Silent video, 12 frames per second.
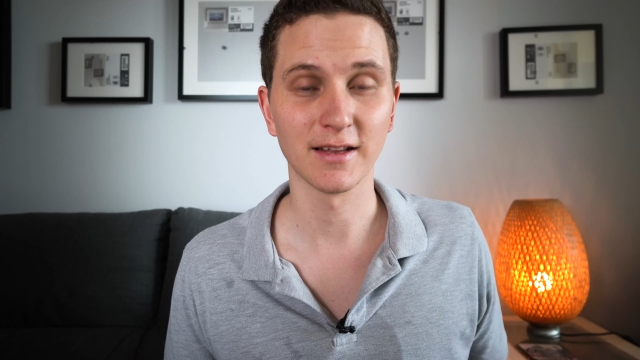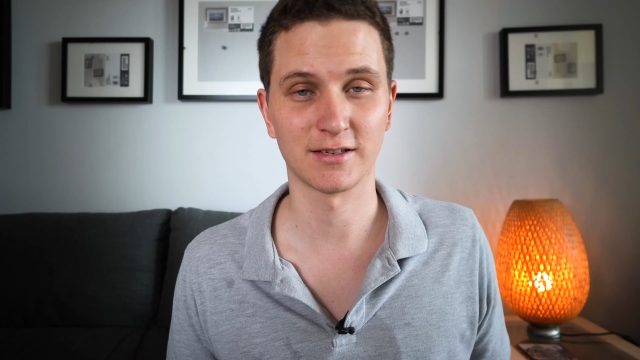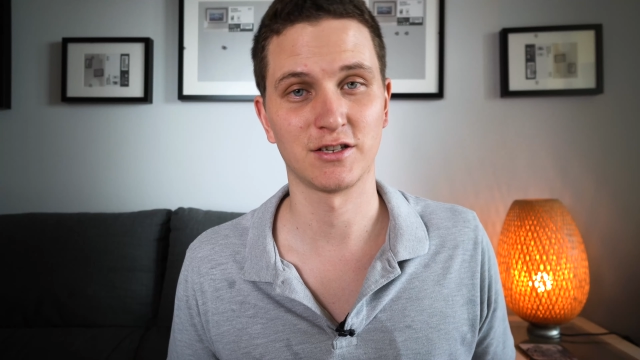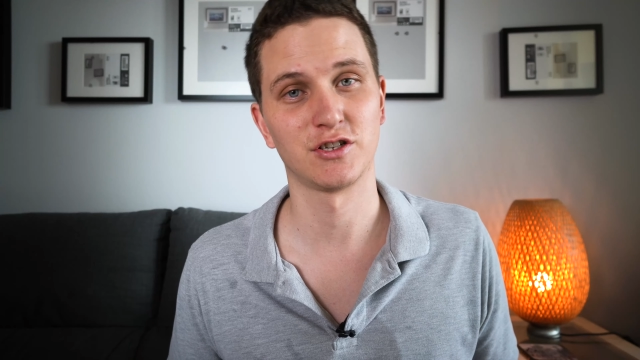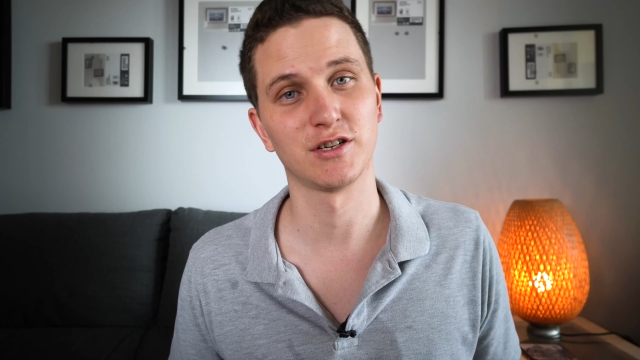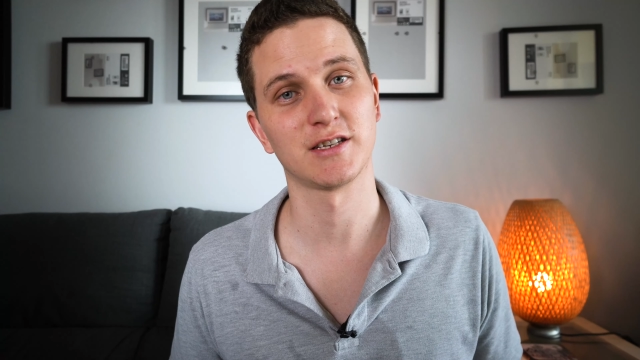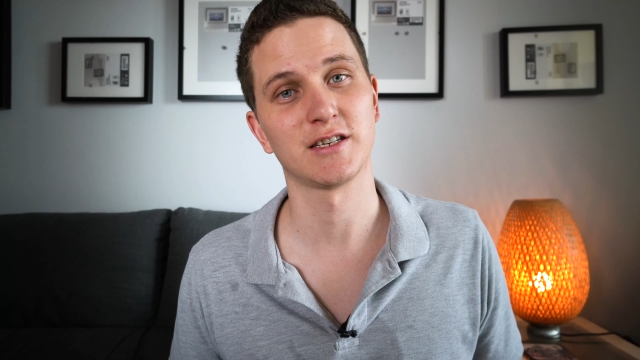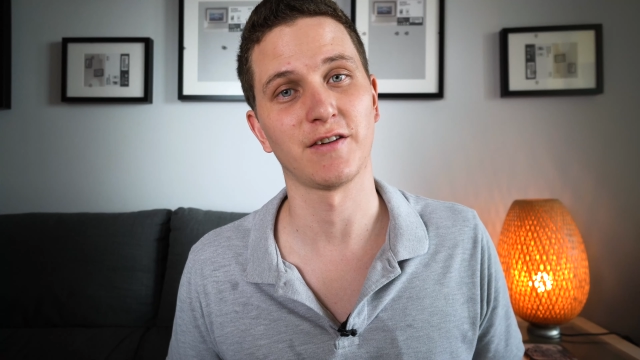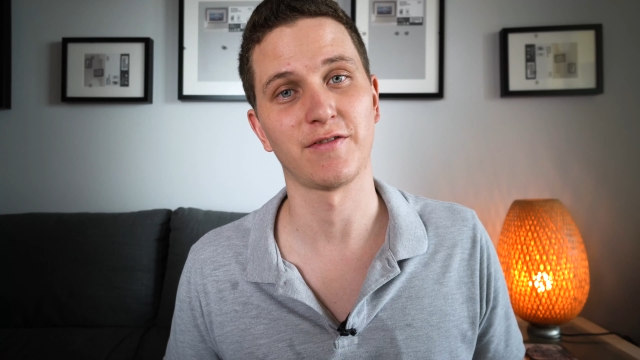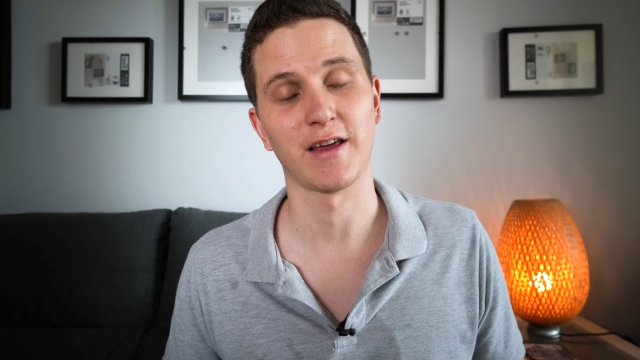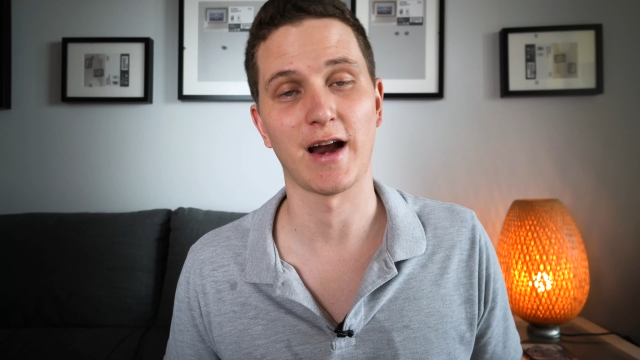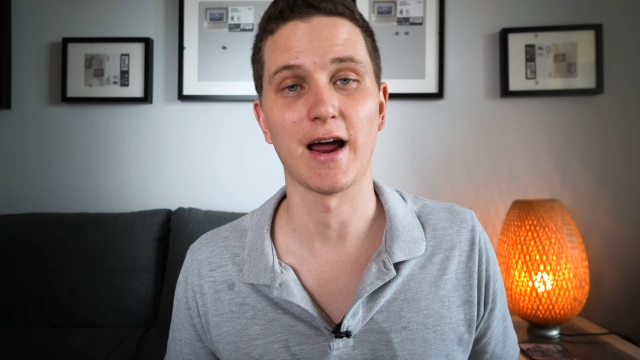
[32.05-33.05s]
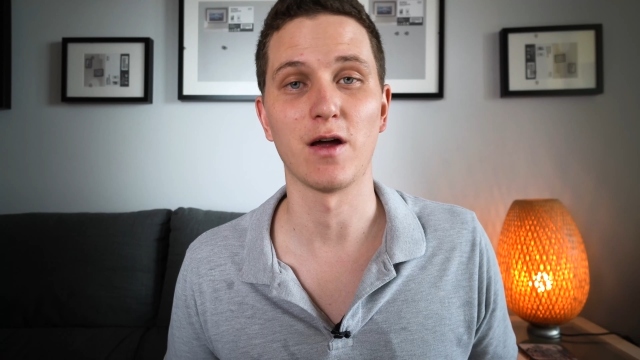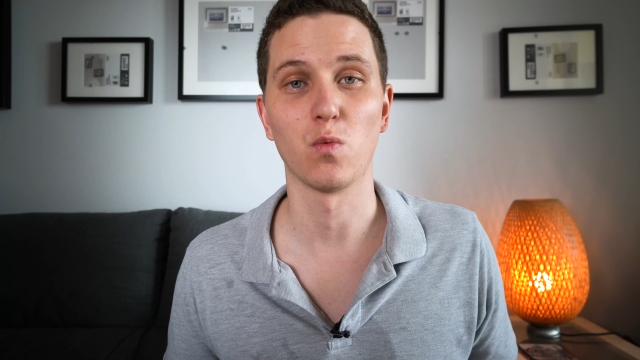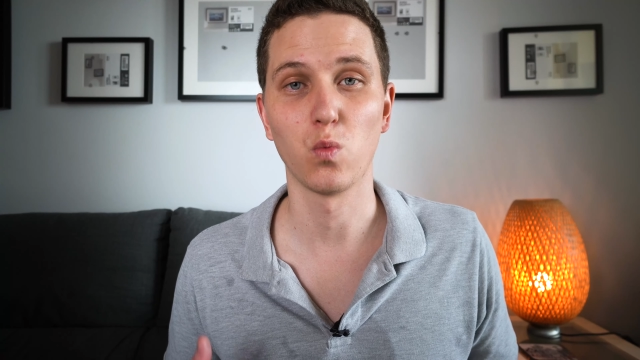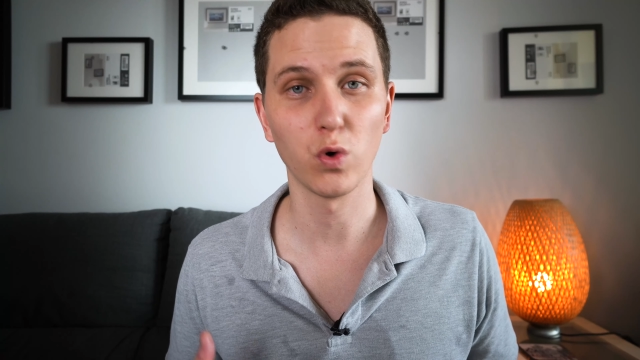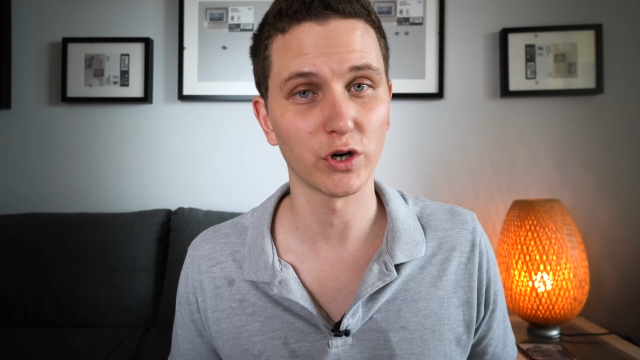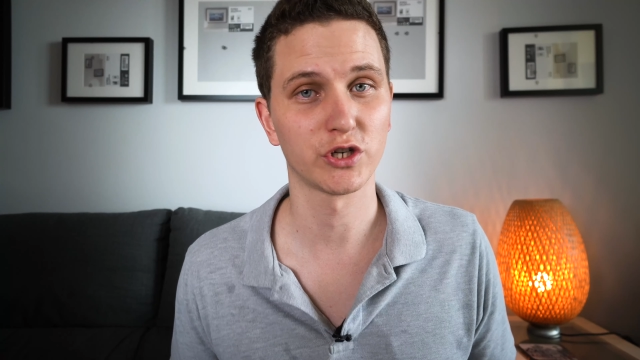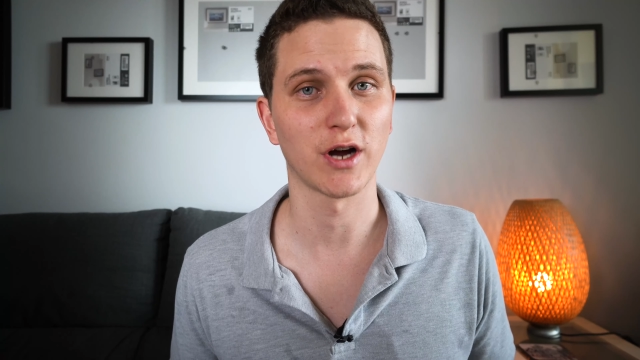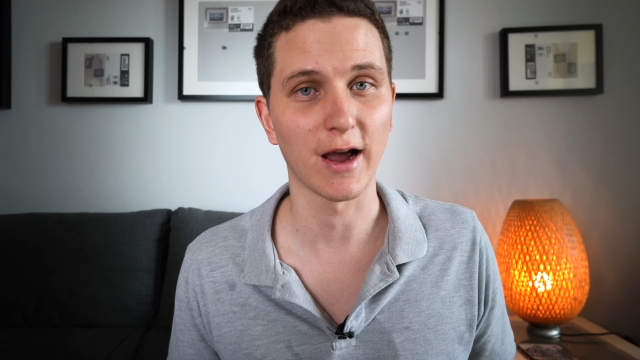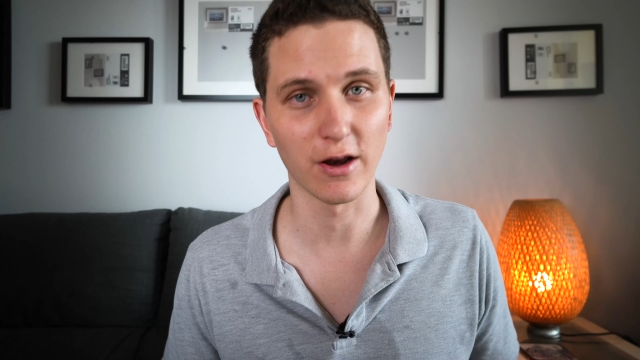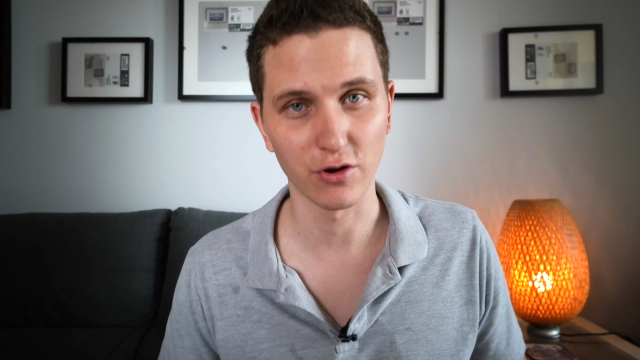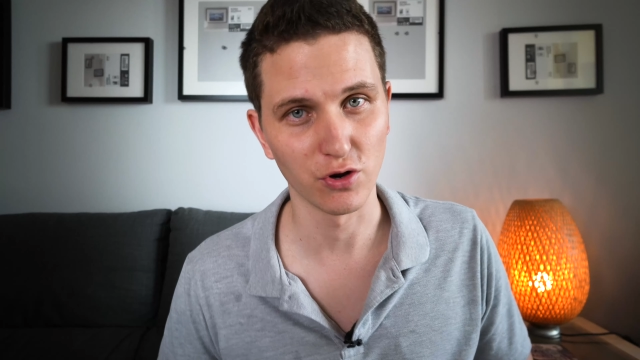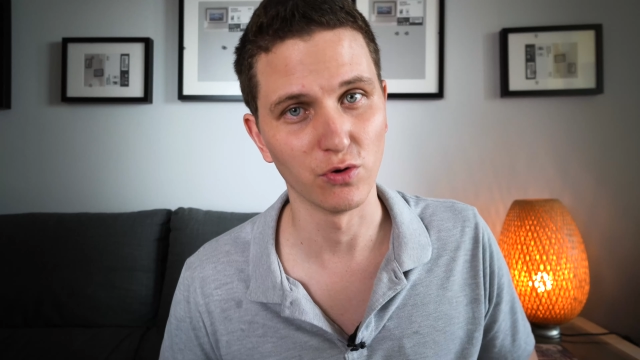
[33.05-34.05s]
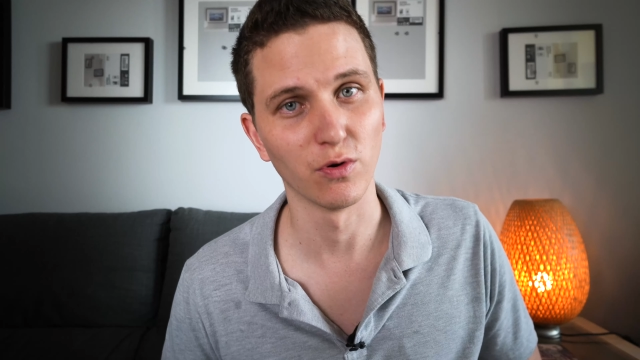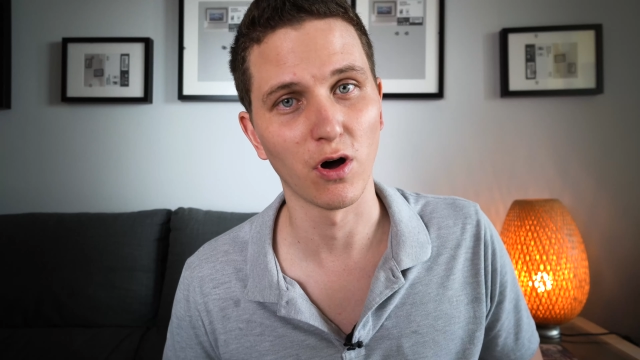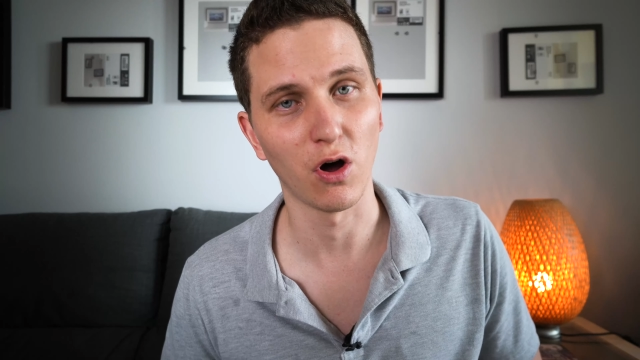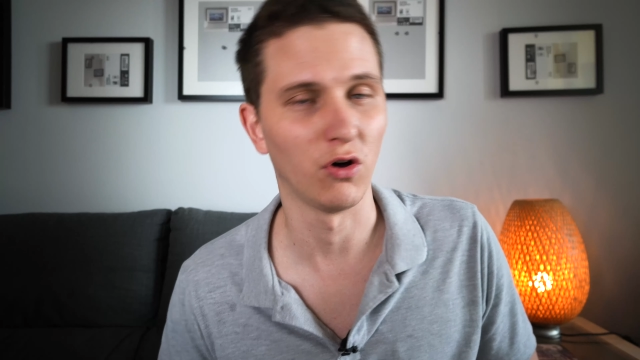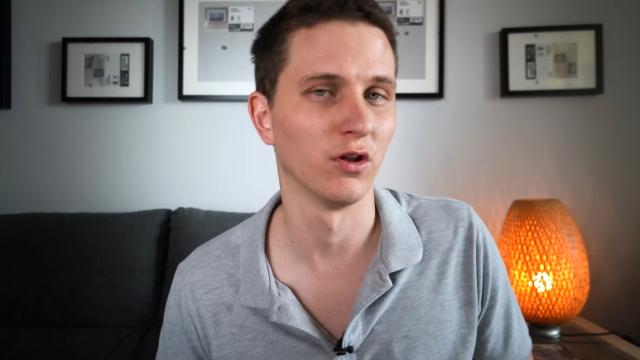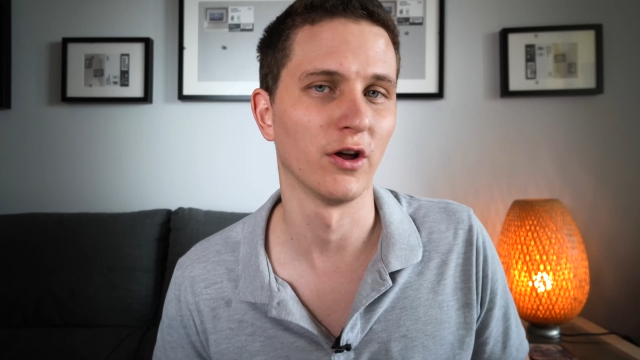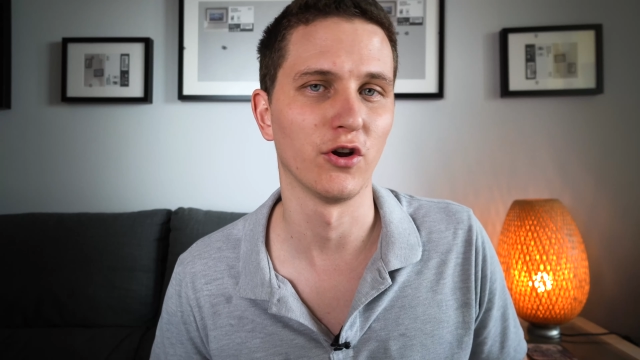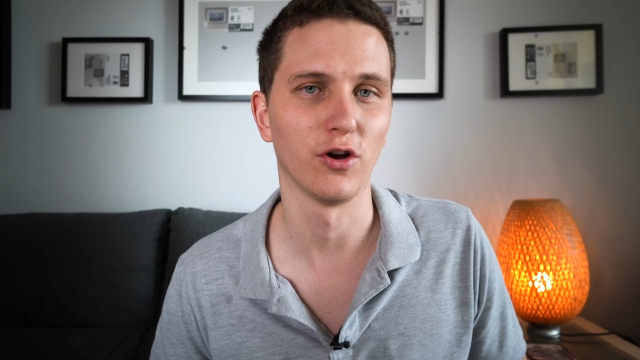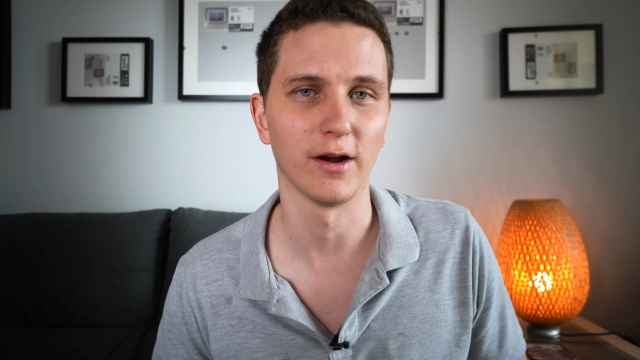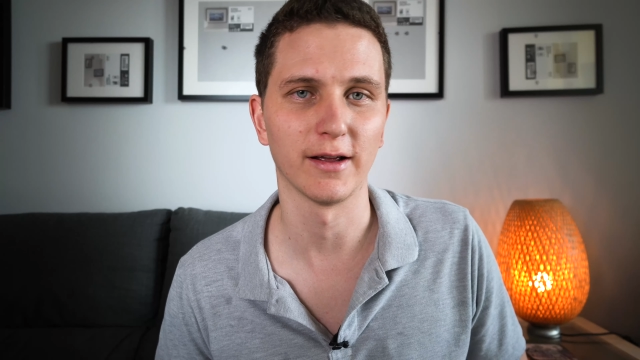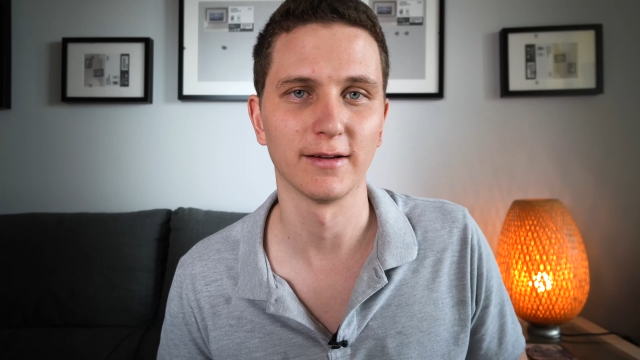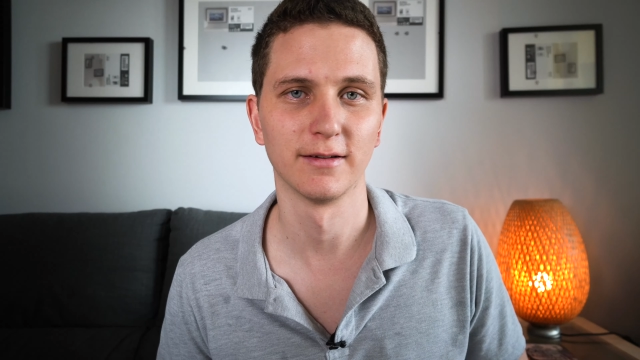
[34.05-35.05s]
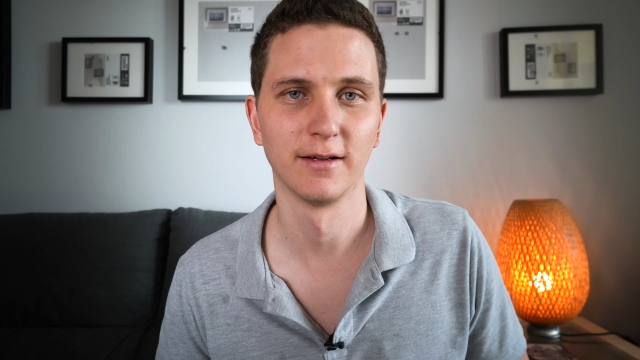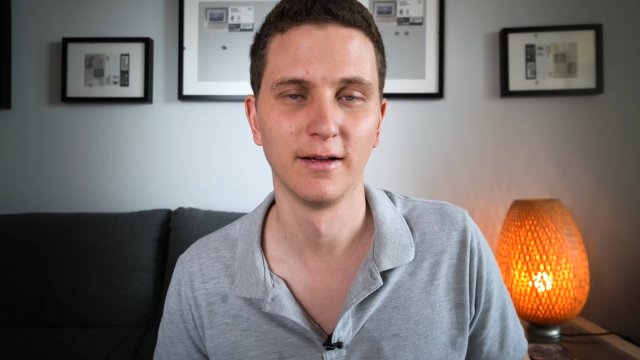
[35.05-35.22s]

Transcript: This is just stuff that I wish I knew a whole lot earlier.